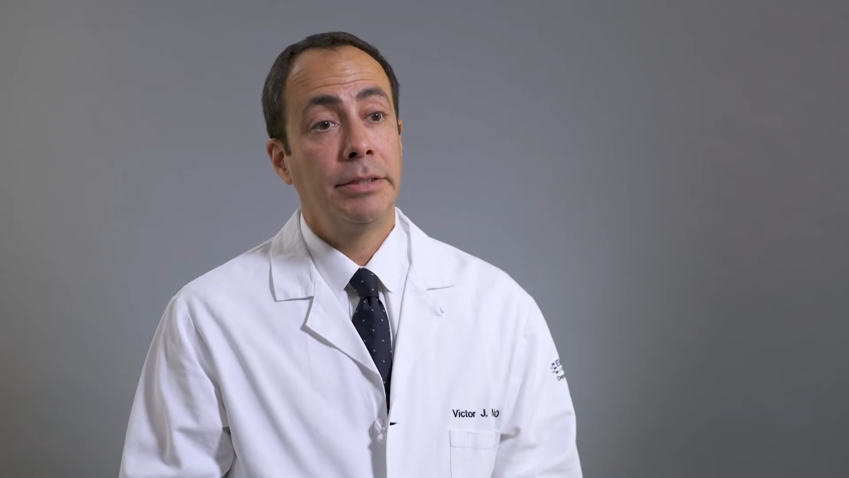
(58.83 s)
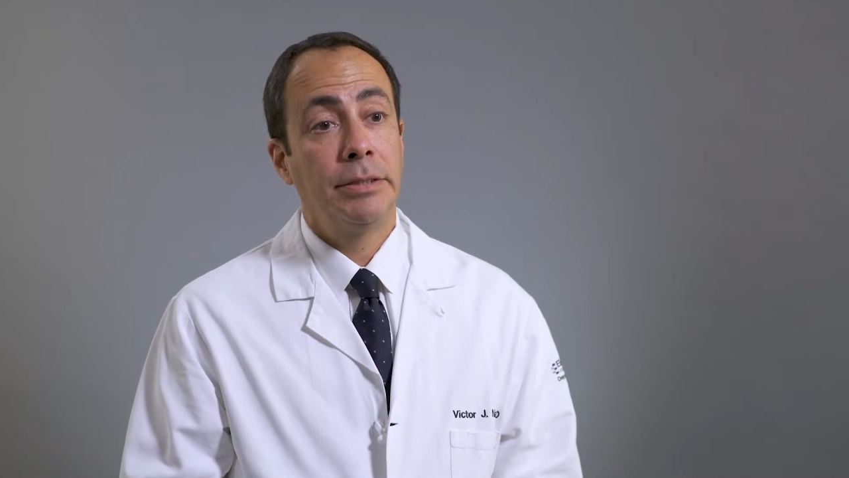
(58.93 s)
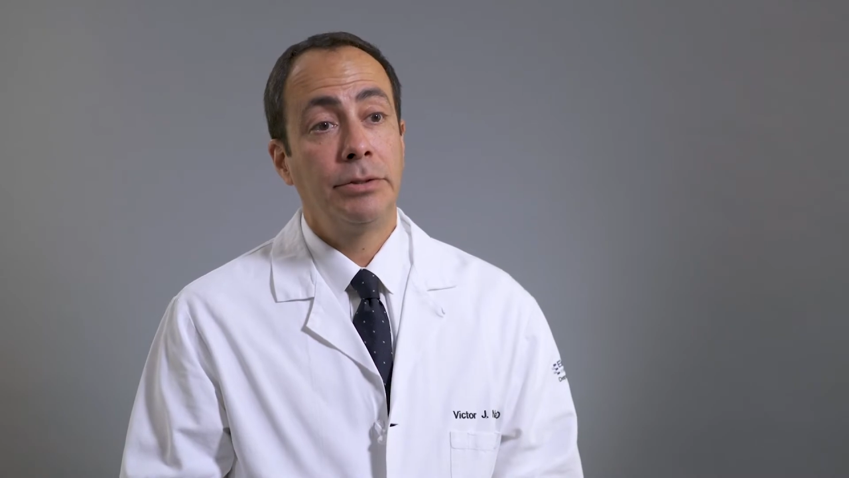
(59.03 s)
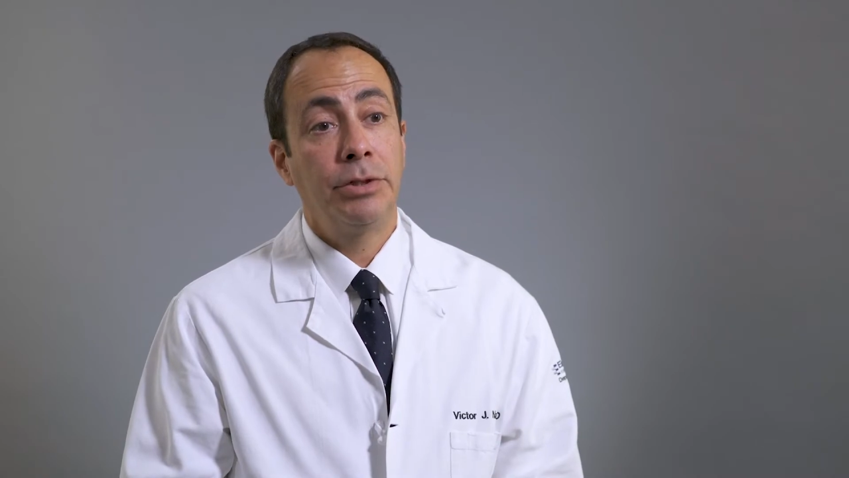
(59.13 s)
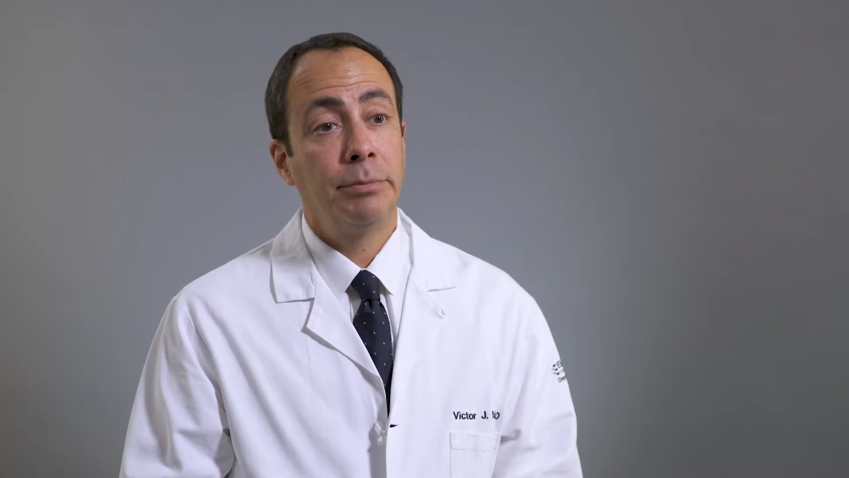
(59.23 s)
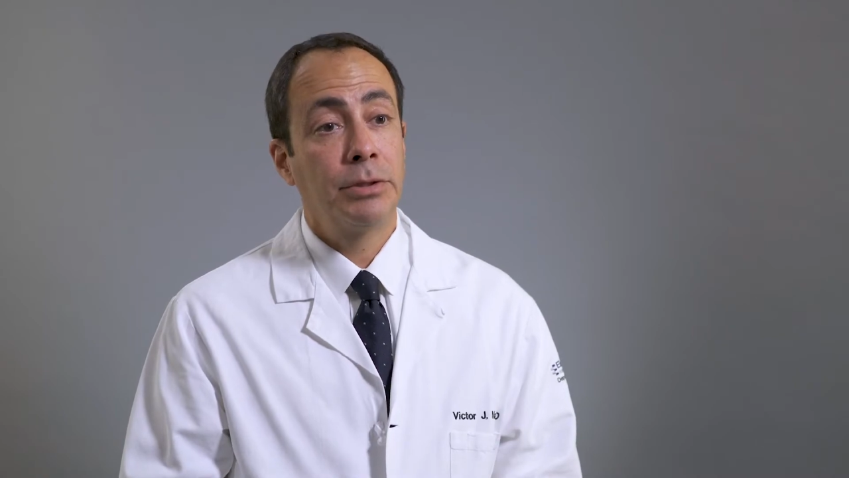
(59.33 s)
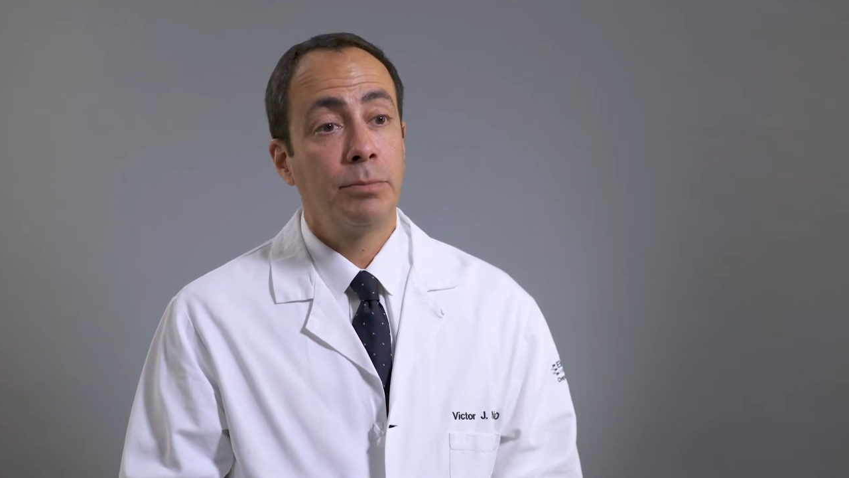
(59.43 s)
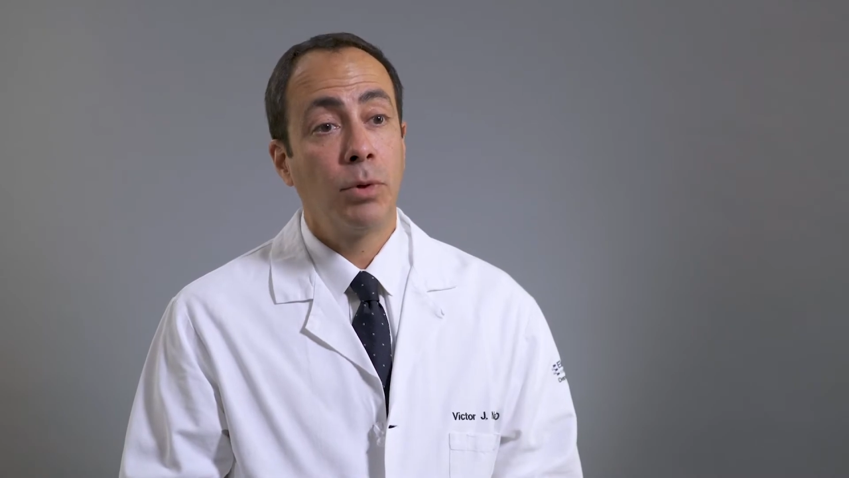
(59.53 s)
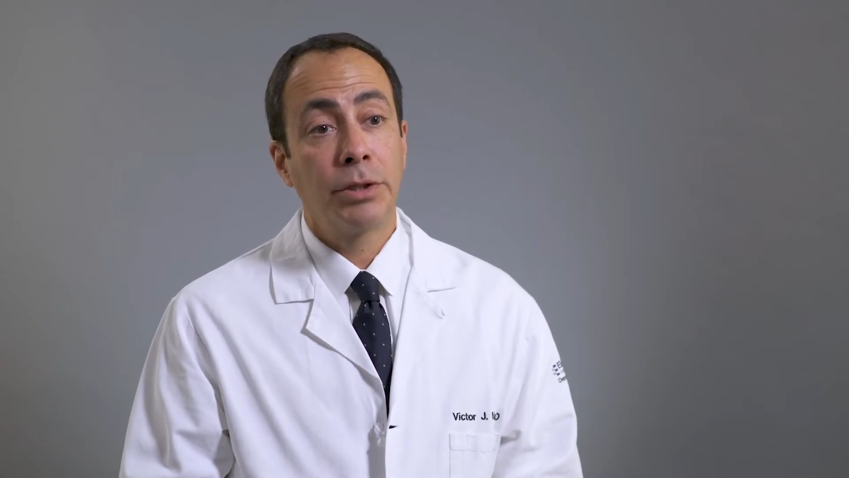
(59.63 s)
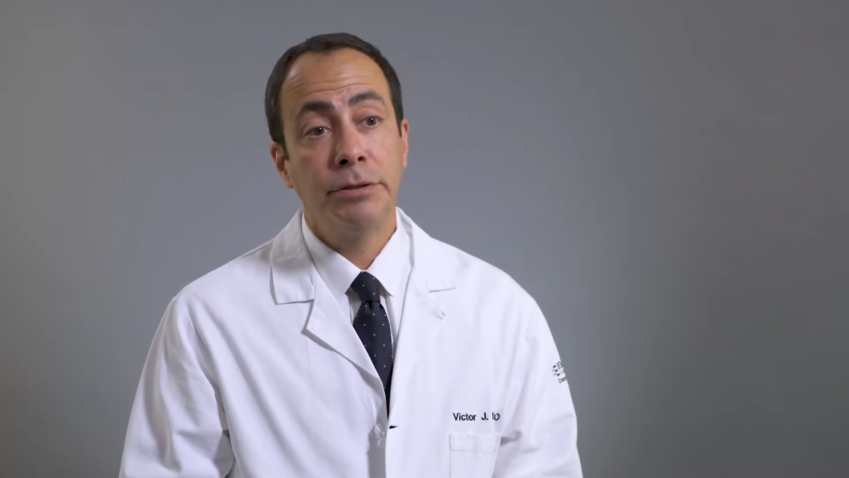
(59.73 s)
C treatments
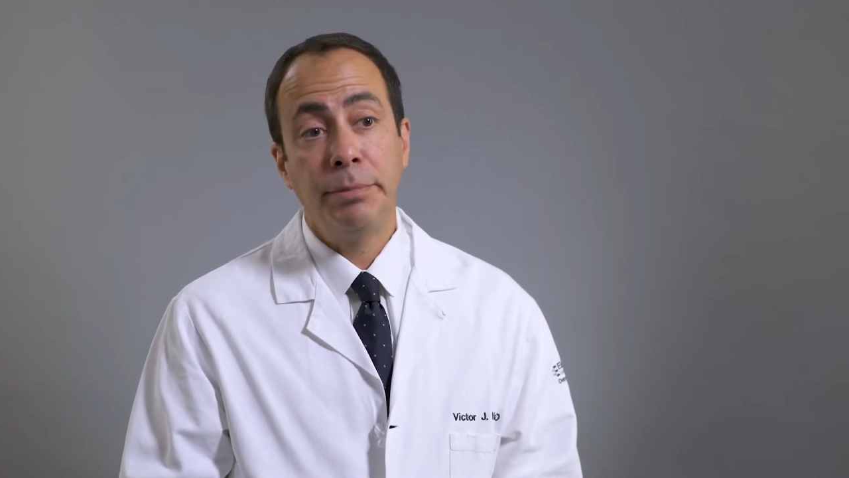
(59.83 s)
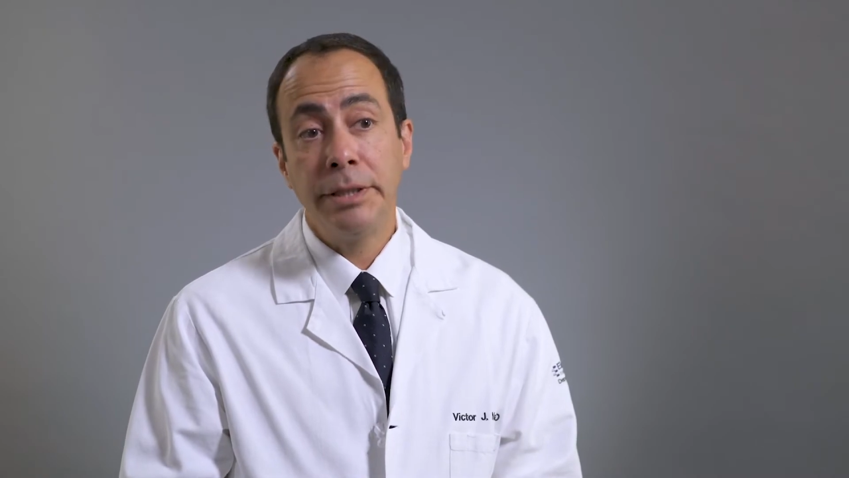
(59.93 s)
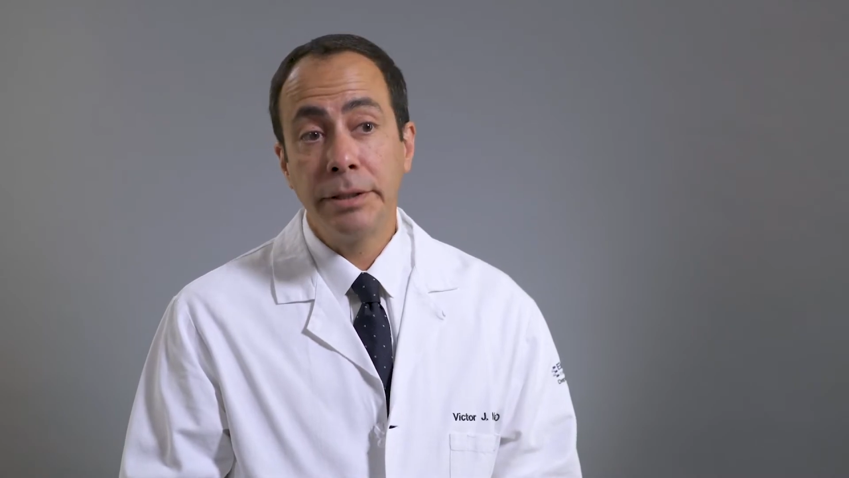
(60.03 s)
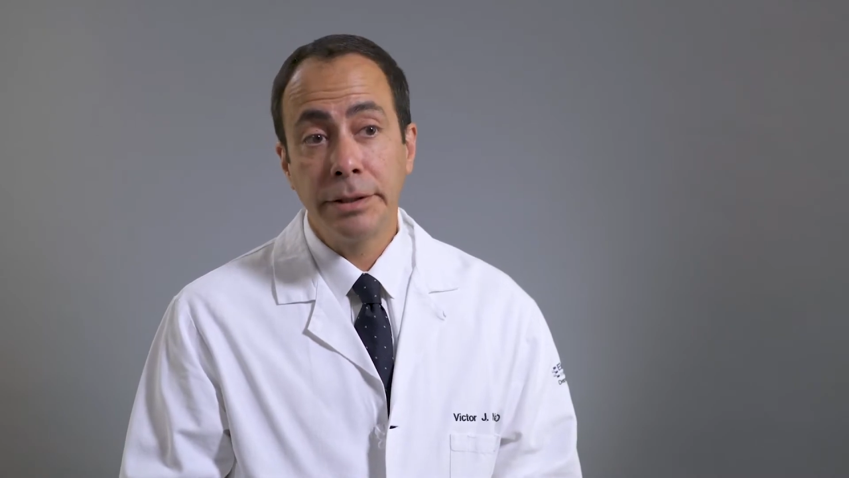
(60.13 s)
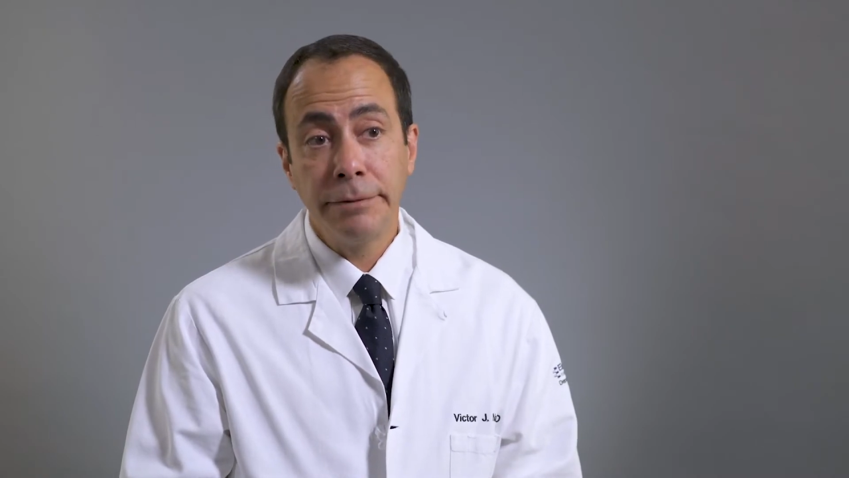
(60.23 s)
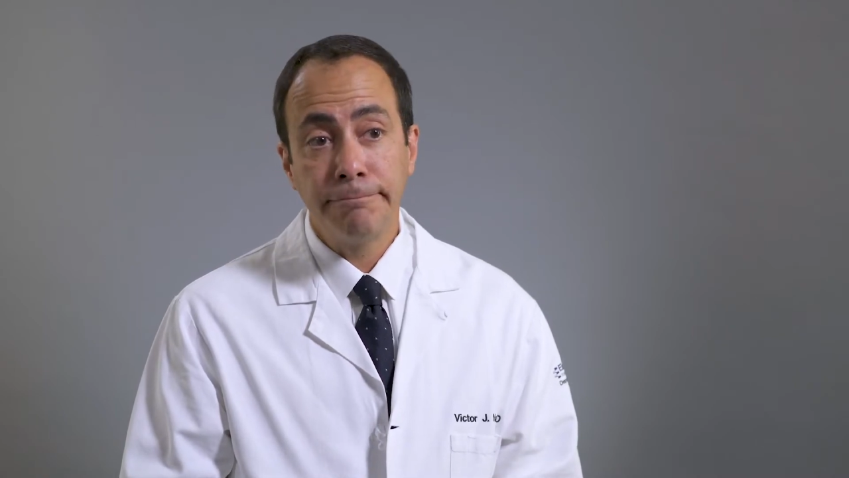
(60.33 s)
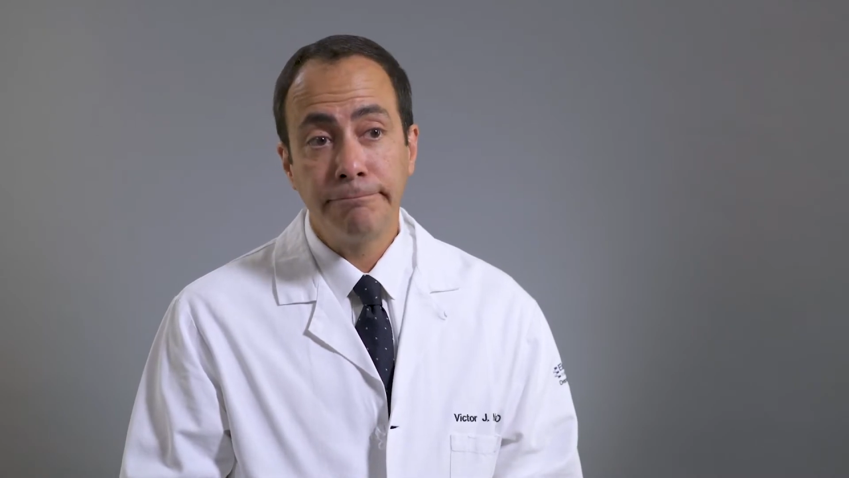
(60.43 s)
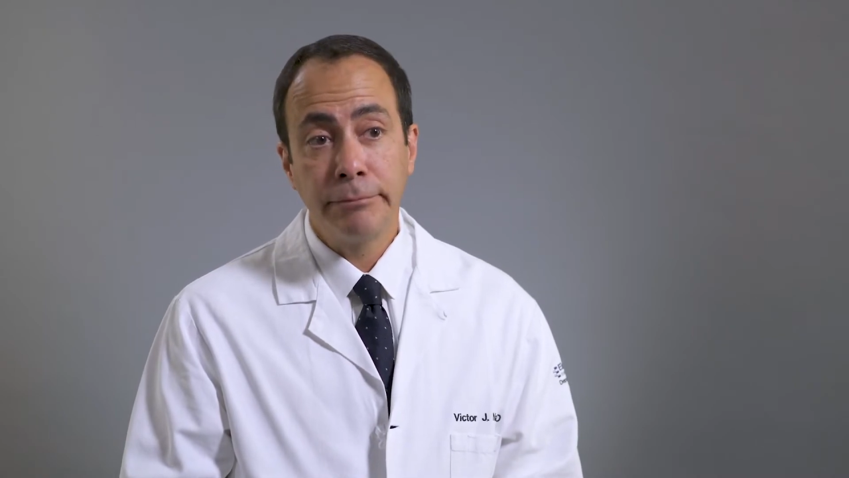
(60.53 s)
more expediently,